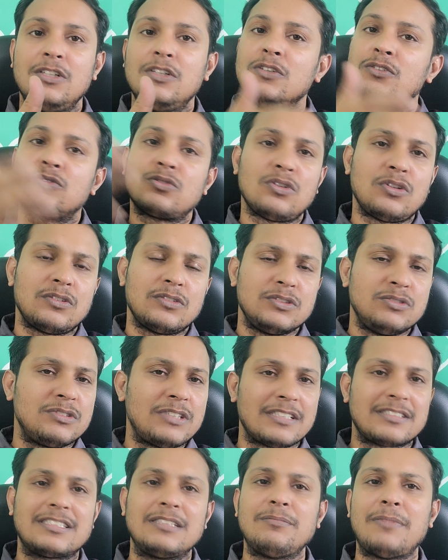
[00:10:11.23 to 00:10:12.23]
So you
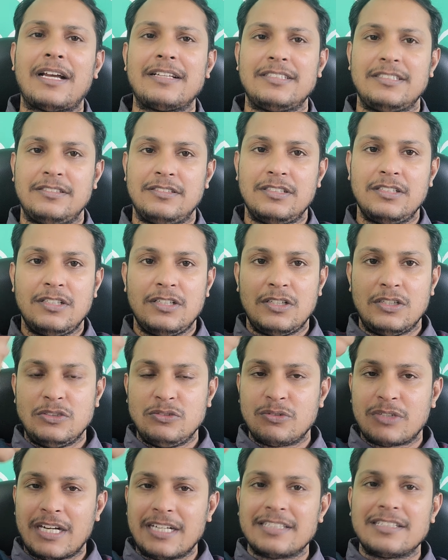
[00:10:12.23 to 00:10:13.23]
just imagine,
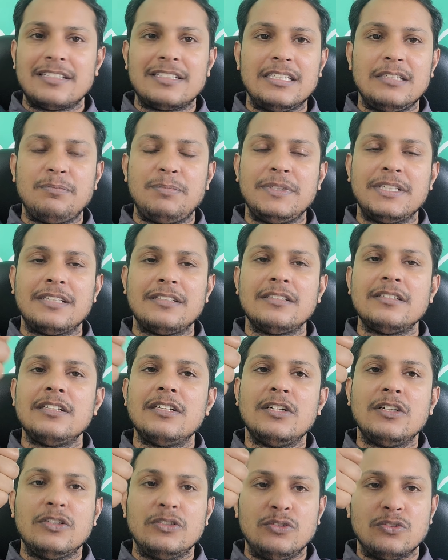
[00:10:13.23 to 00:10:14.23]
you read the DPN,
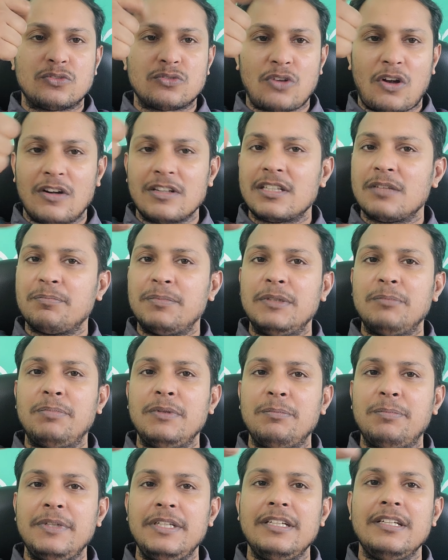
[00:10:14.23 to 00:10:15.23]
you solved the
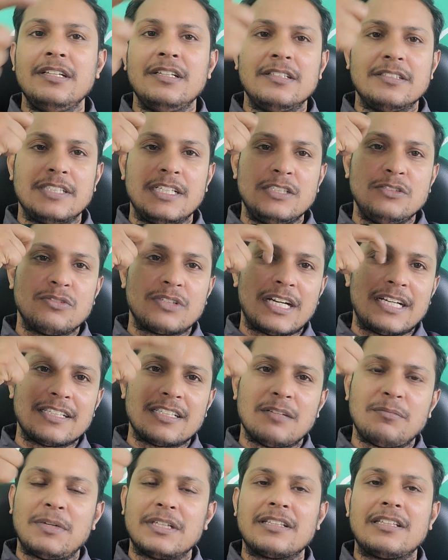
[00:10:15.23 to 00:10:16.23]
PPP, then you read
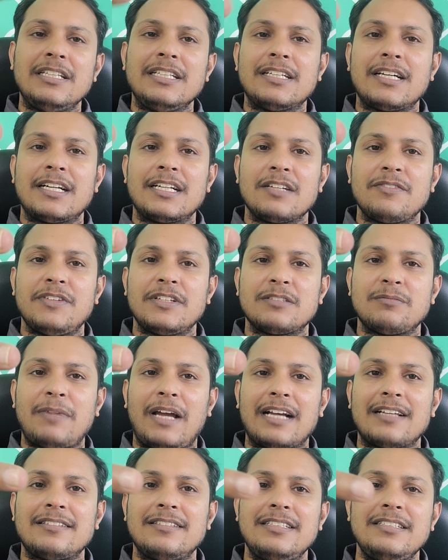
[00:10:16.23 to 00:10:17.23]
the monthly current affairs
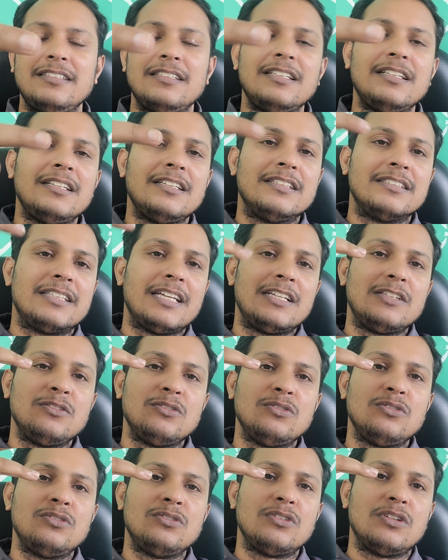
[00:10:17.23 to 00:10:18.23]
magazine, then
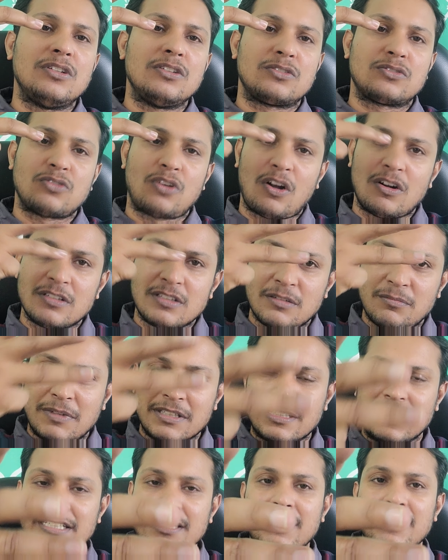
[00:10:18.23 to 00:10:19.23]
you solved the
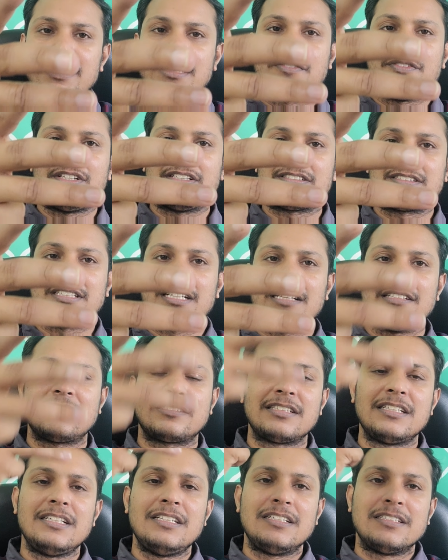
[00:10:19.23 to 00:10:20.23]
monthly current affairs
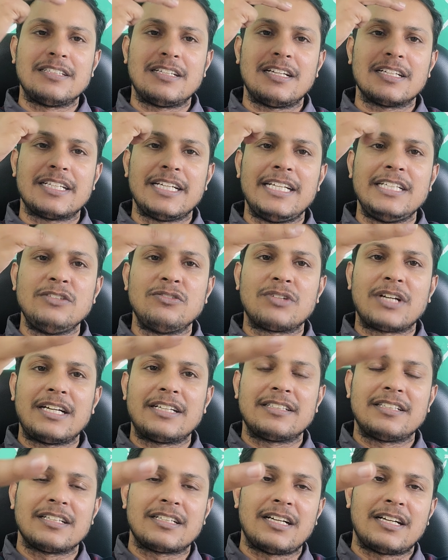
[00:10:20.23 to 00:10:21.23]
test, then again you
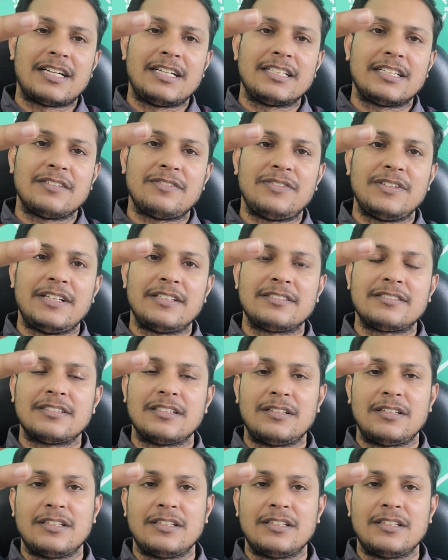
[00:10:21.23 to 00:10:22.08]
read the current affairs